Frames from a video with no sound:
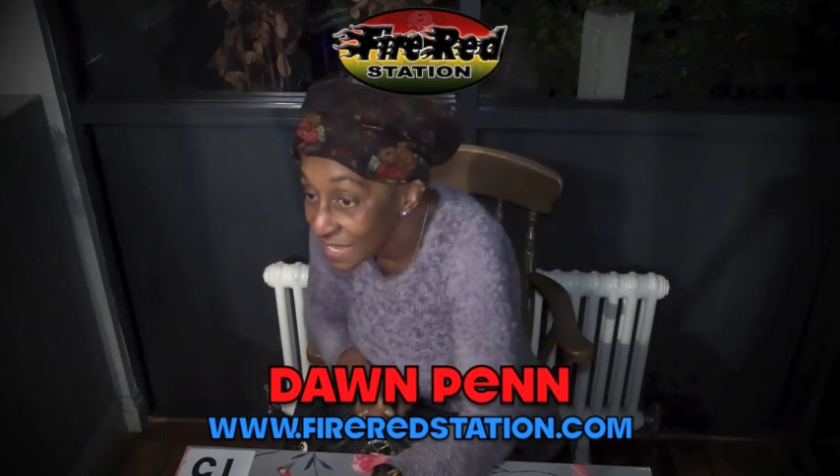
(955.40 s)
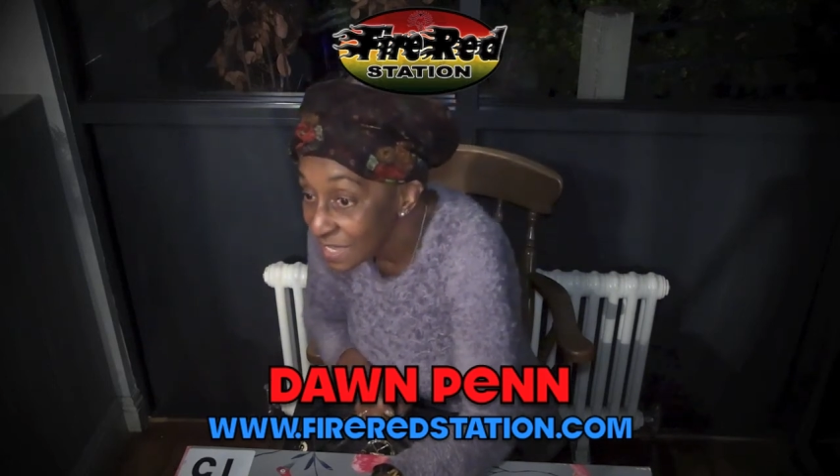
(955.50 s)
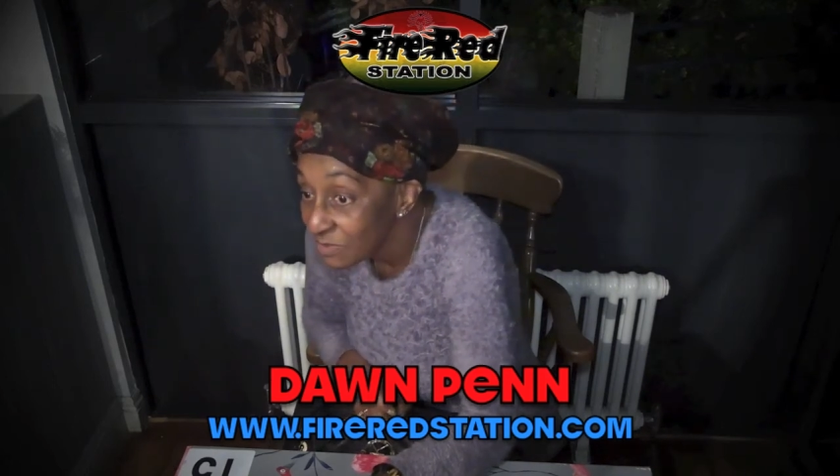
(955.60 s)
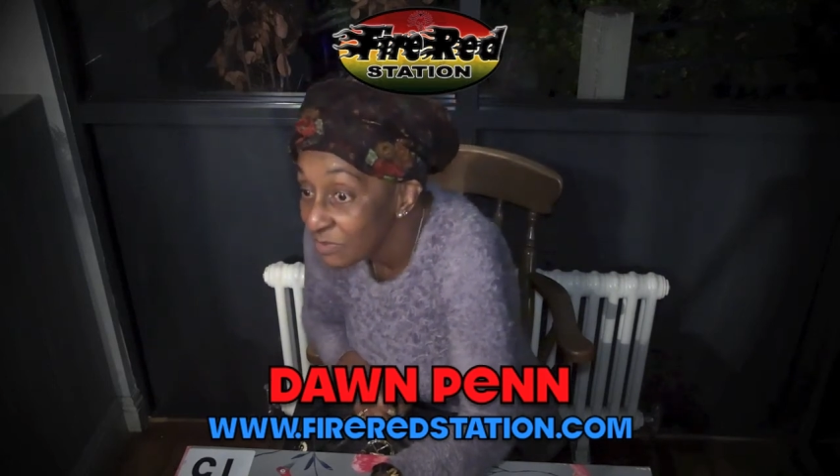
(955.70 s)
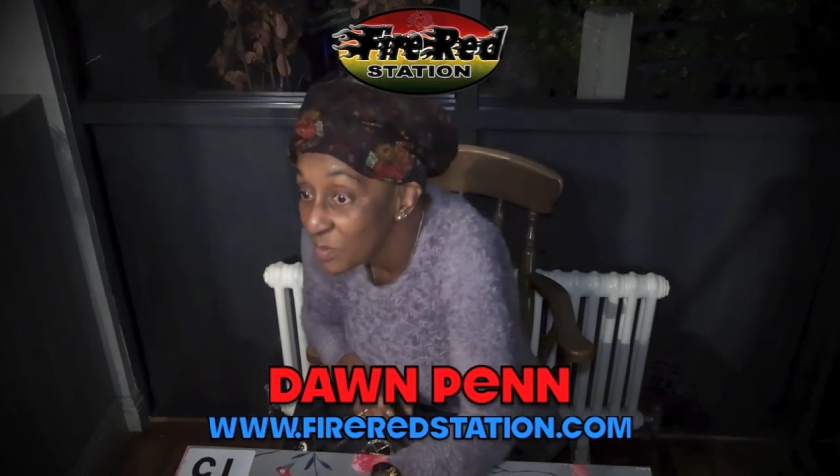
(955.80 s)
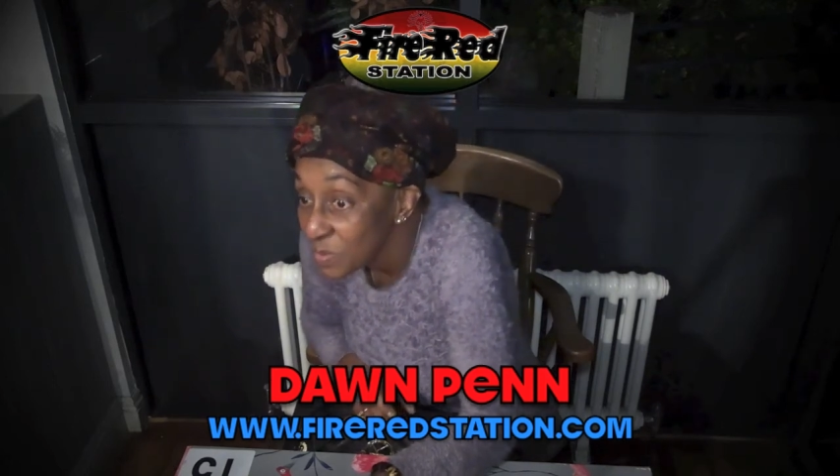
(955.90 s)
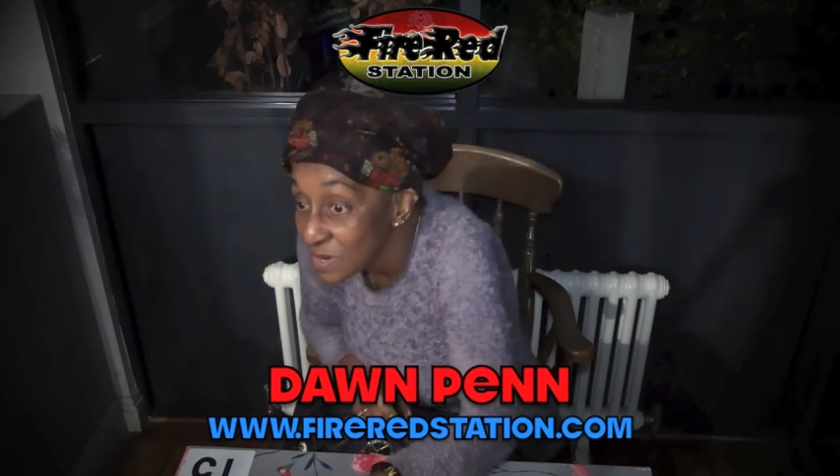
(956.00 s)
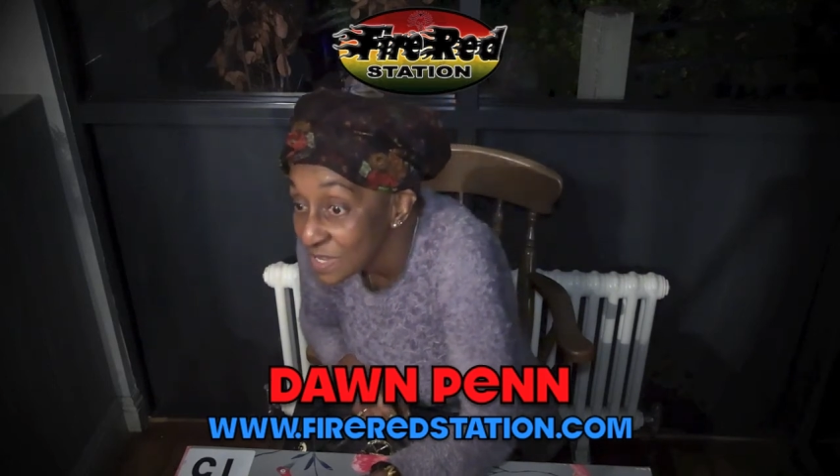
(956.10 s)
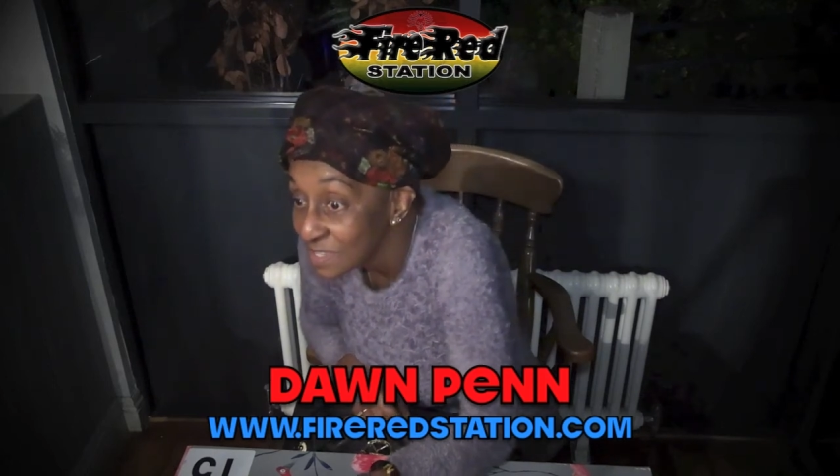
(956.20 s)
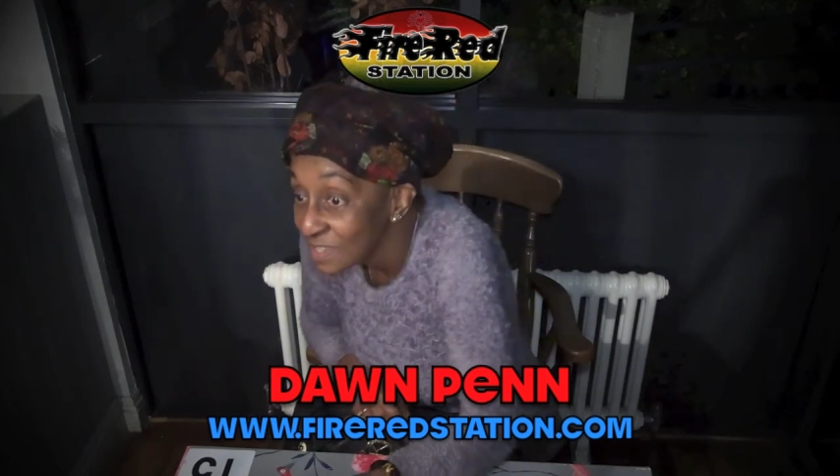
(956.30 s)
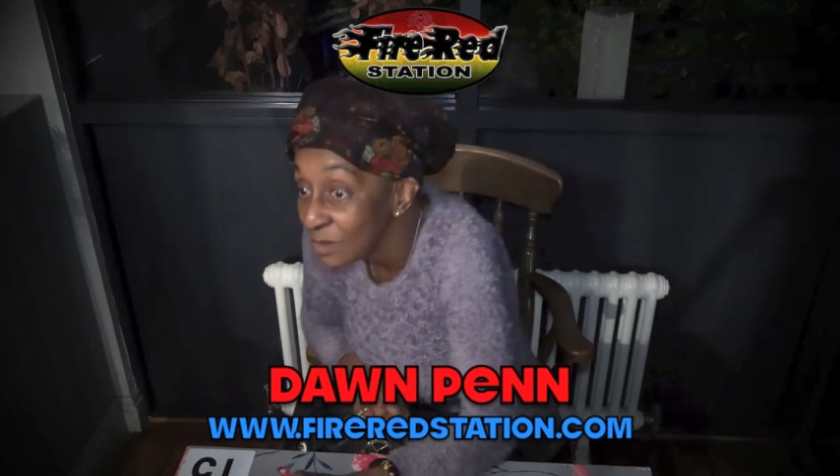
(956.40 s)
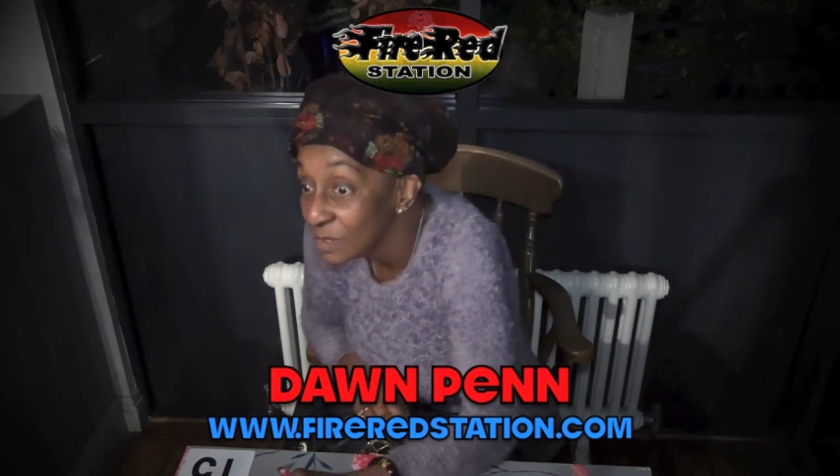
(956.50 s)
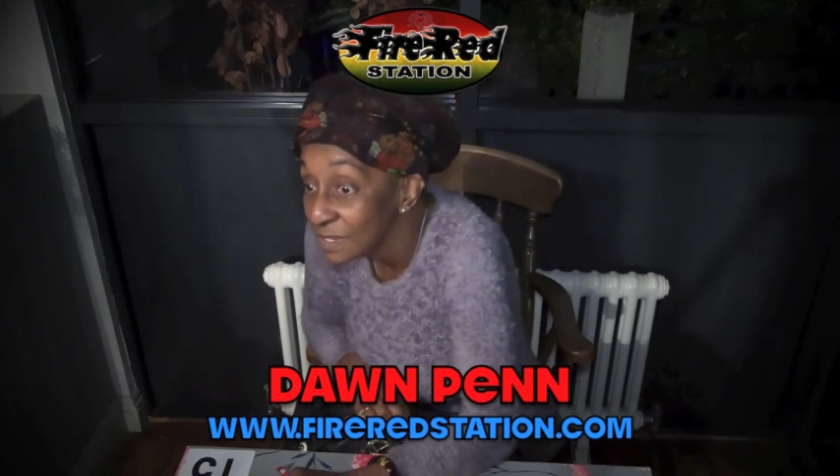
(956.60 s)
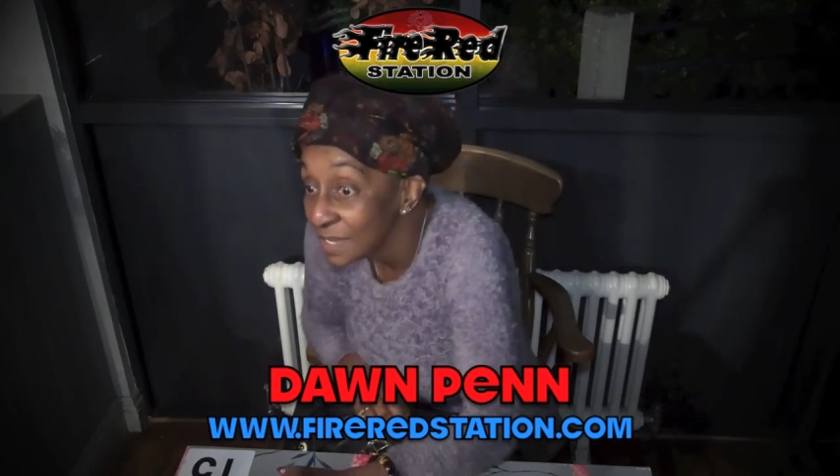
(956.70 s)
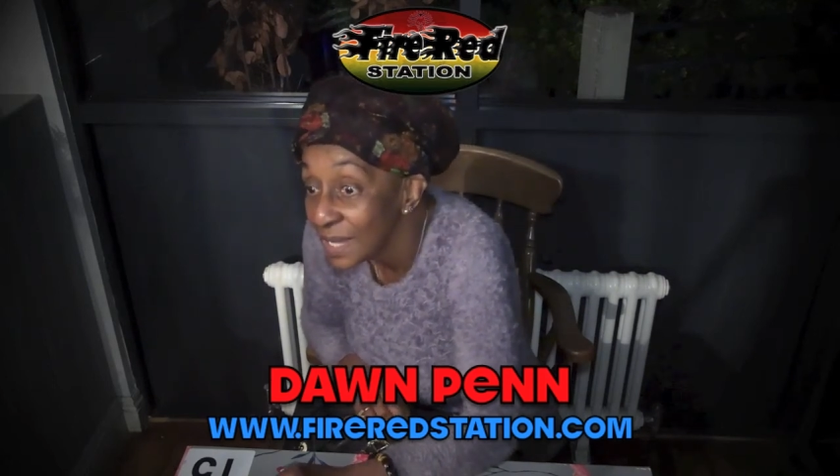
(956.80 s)
If you praise, you're
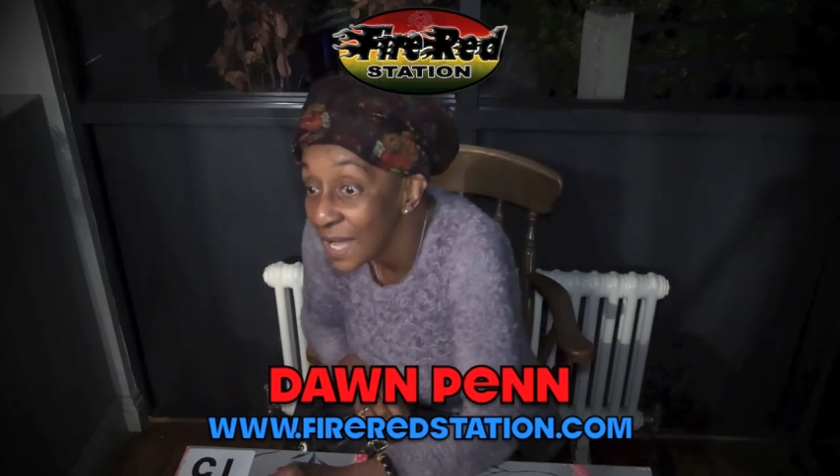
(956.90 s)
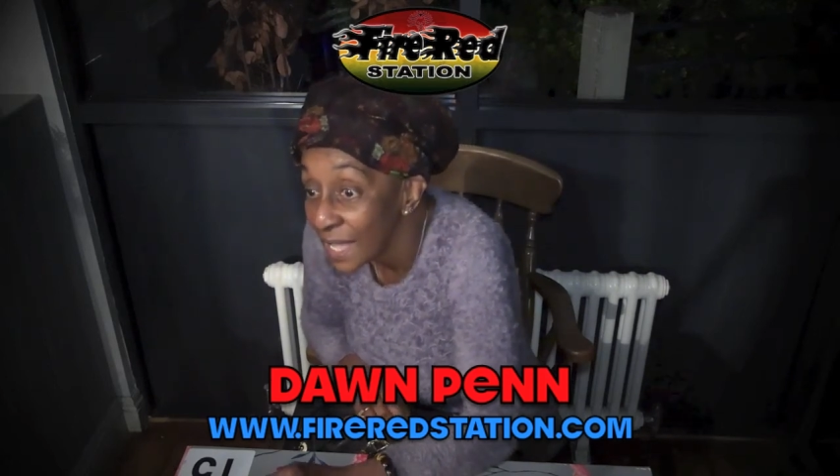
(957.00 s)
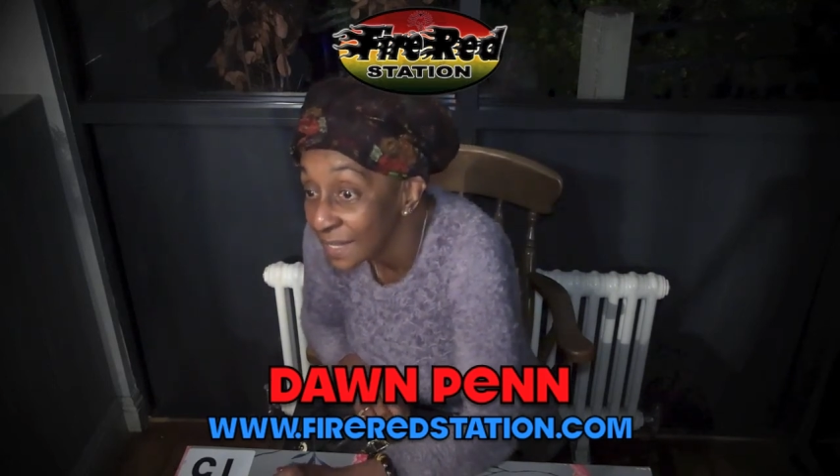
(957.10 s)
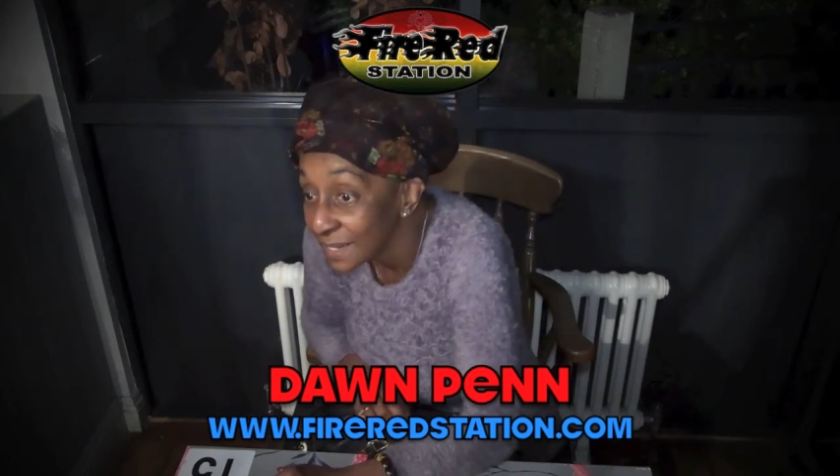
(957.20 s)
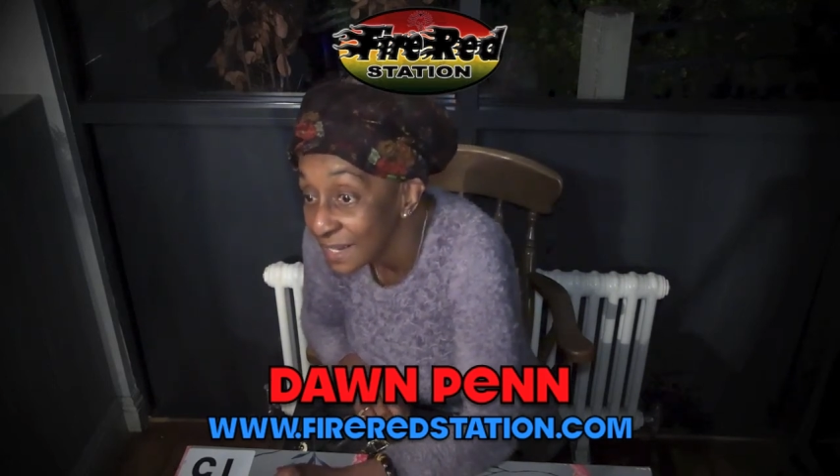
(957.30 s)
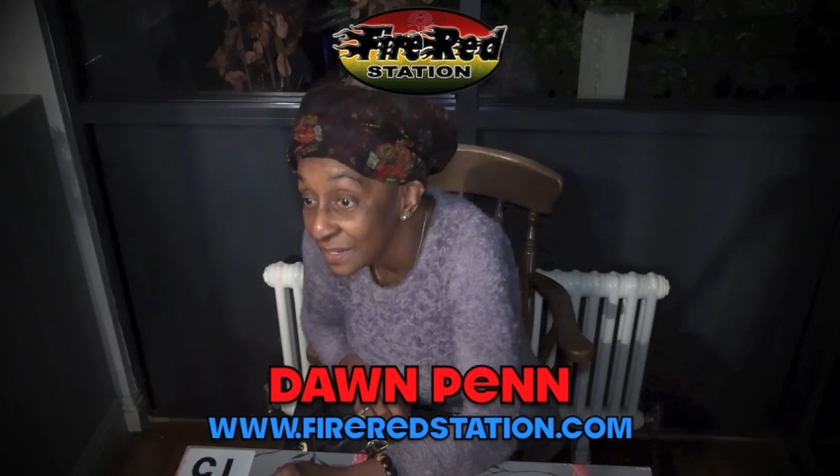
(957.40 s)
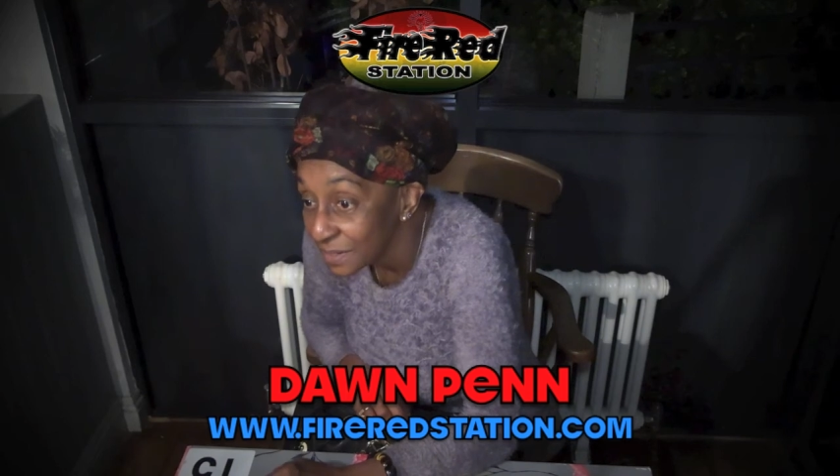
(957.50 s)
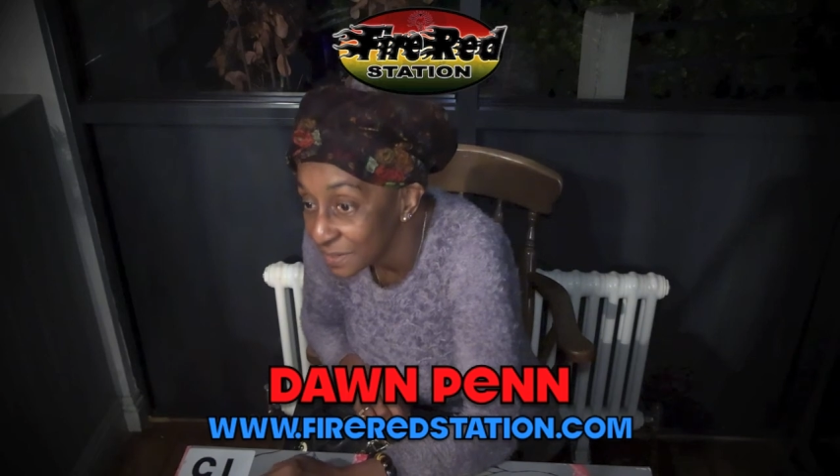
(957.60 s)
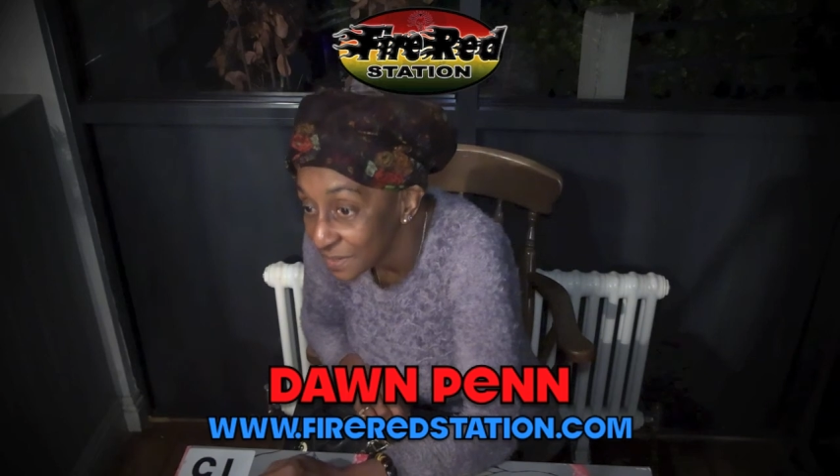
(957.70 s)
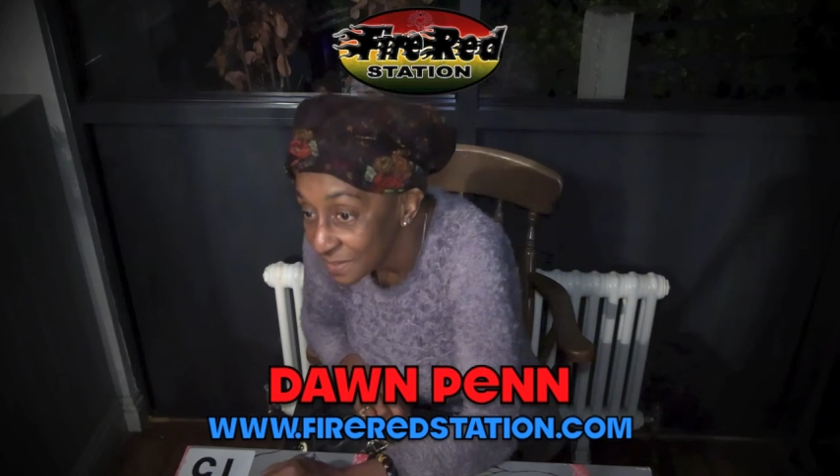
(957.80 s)
good, you're gone clear.